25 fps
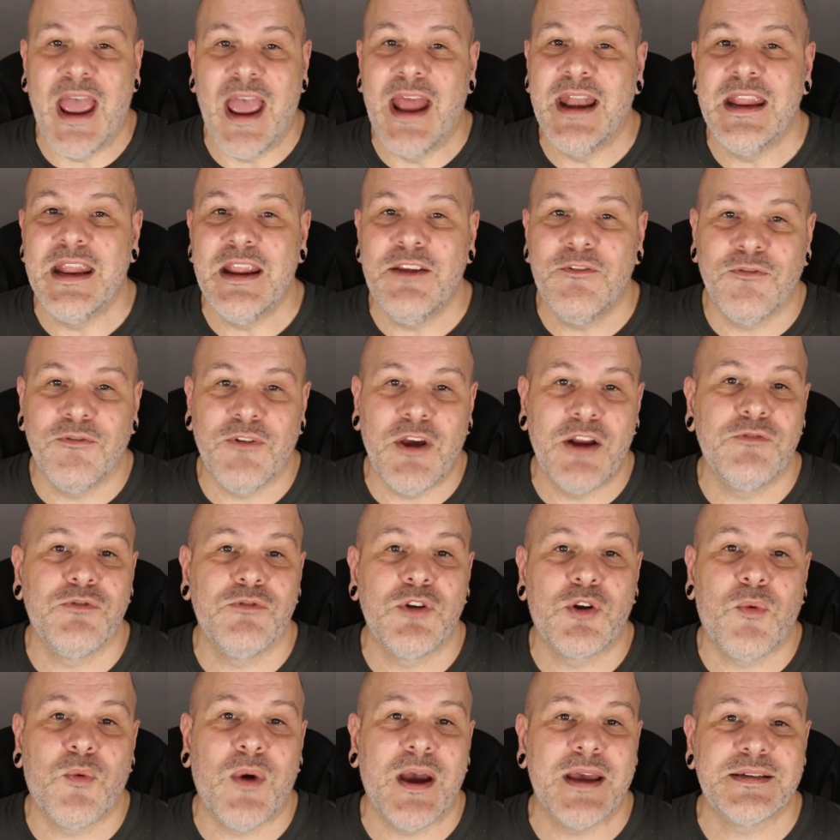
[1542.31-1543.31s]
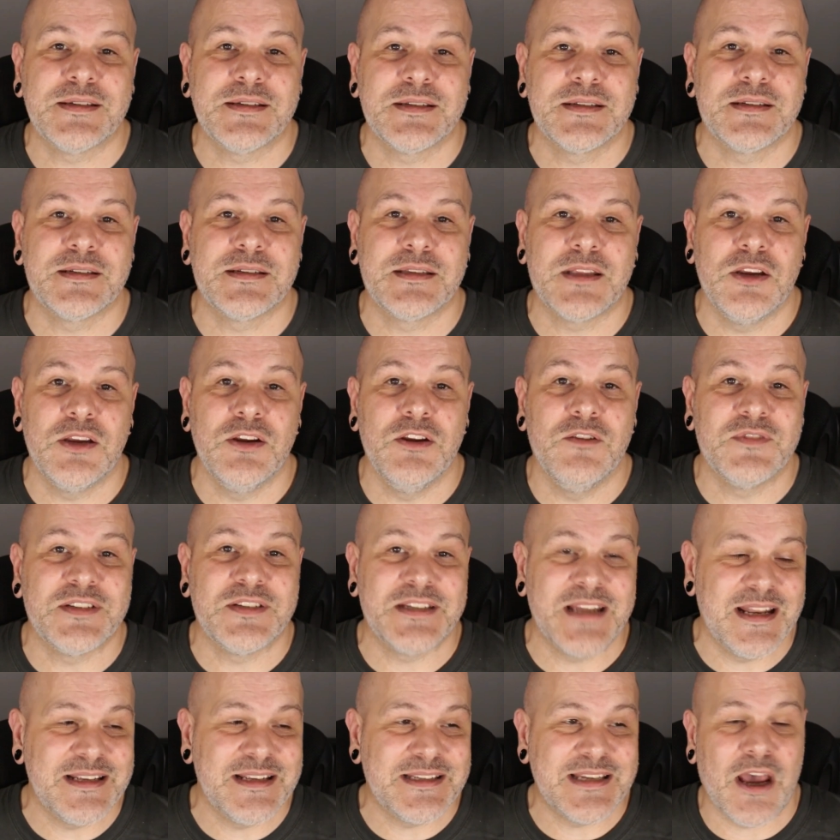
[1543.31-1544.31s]
any friend requests that you've
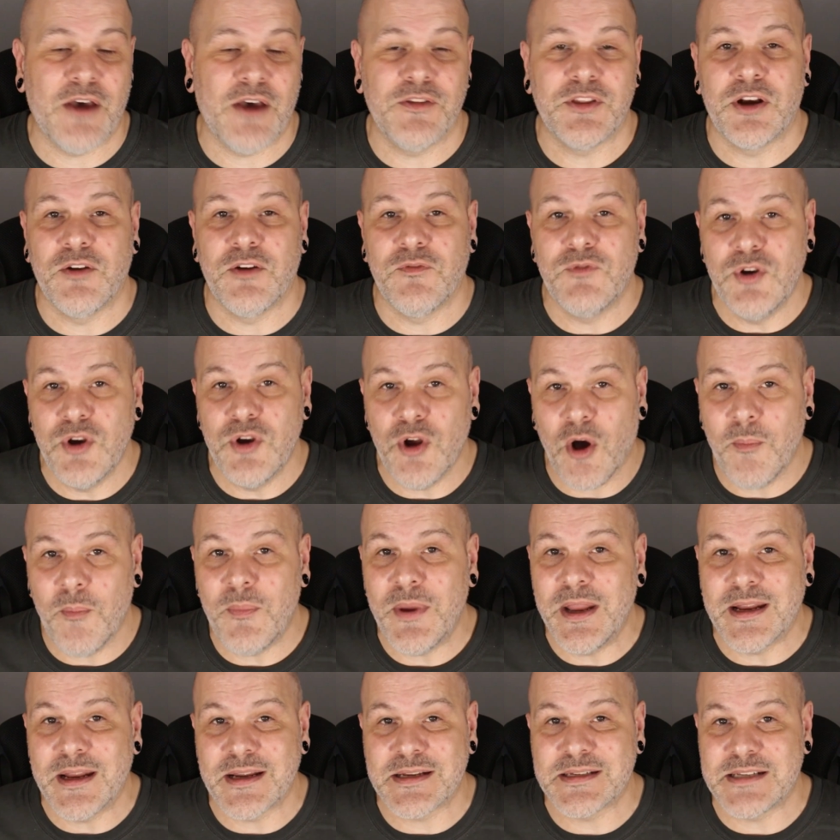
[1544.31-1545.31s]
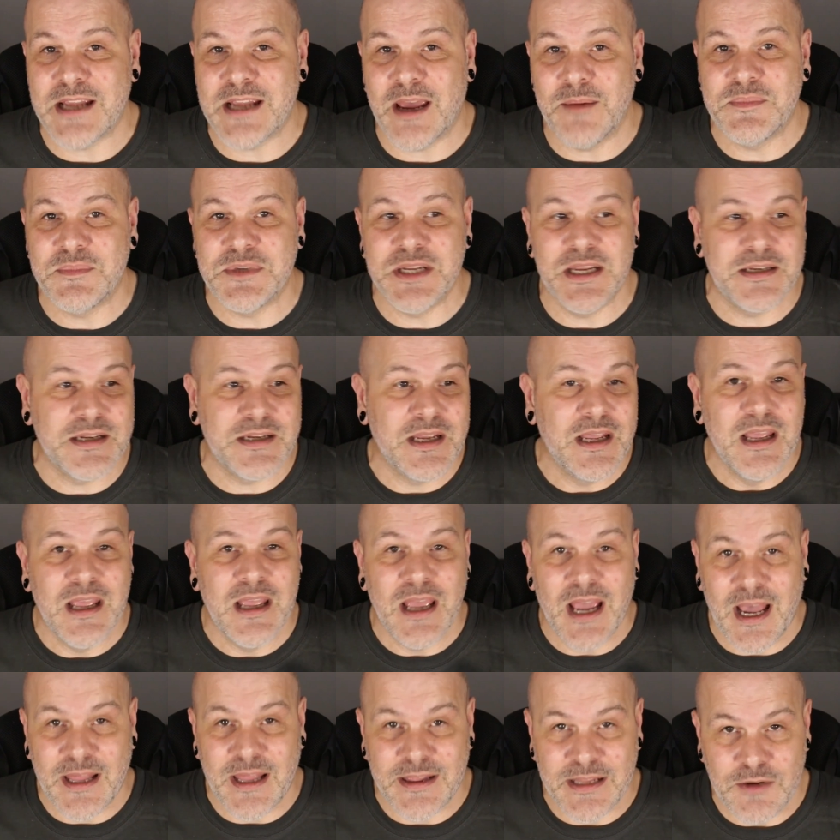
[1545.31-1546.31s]
sent out that have not been accepted
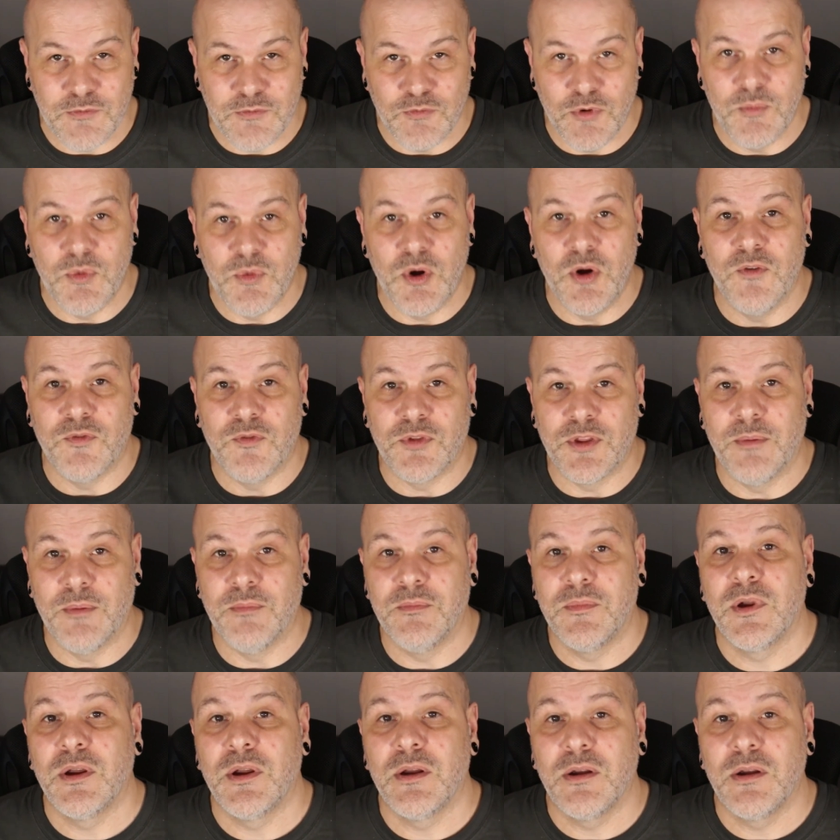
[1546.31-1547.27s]
and then remove them.